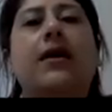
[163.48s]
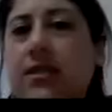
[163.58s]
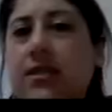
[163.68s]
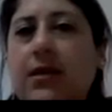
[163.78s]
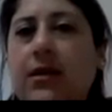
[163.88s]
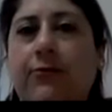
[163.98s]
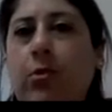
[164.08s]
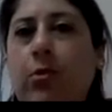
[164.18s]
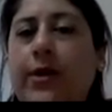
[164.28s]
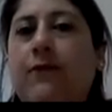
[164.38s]
That use
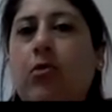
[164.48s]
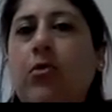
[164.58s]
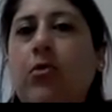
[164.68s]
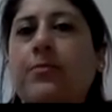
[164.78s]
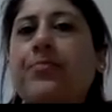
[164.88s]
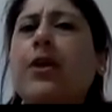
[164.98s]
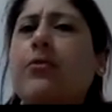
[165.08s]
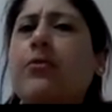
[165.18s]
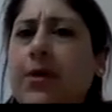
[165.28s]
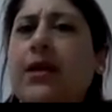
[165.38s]
of register, whether
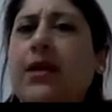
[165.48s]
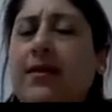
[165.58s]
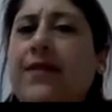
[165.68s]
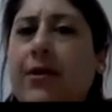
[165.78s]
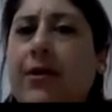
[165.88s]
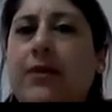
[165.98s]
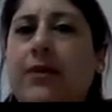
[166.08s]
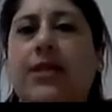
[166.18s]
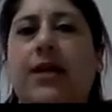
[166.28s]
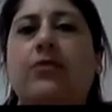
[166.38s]
something is
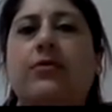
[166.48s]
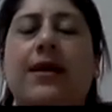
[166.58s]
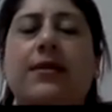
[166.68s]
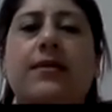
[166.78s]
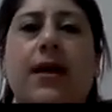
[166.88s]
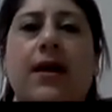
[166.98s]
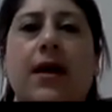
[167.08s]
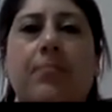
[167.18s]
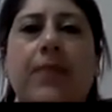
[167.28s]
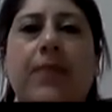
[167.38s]
formal or informal,
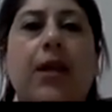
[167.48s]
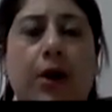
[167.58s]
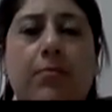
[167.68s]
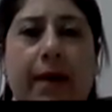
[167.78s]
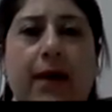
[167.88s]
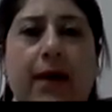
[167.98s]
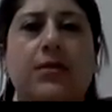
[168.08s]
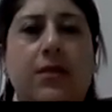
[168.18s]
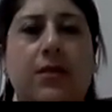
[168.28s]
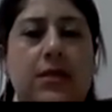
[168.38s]
really very
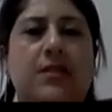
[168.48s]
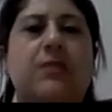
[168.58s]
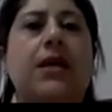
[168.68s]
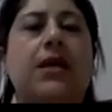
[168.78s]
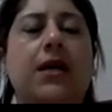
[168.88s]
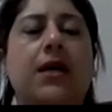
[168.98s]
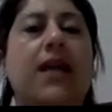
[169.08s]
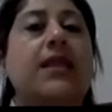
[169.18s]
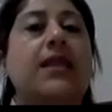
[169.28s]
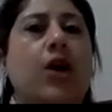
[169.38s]
much tells us
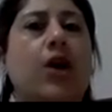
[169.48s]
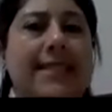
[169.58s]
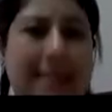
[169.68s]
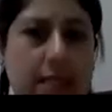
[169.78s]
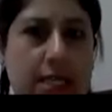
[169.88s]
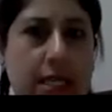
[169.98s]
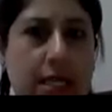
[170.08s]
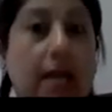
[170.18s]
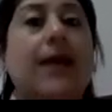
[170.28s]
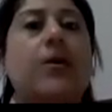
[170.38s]
a lot
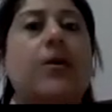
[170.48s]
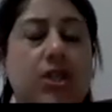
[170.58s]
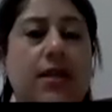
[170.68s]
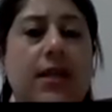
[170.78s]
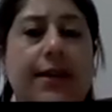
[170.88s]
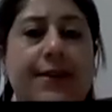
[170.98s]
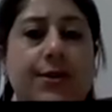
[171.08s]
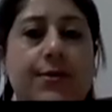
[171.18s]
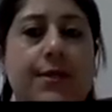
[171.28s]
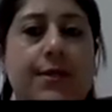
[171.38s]
about the speaker
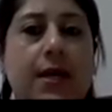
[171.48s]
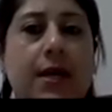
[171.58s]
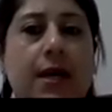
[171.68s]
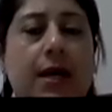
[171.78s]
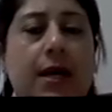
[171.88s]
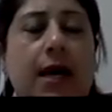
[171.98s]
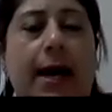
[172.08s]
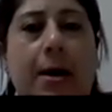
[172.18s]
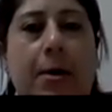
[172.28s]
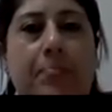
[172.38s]
and their identity, the
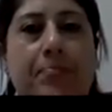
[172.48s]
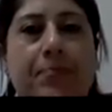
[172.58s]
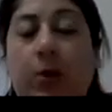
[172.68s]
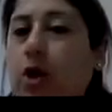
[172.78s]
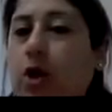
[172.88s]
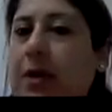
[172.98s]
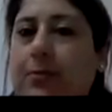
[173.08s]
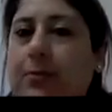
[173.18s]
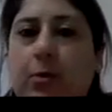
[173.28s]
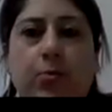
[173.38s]
language that they use.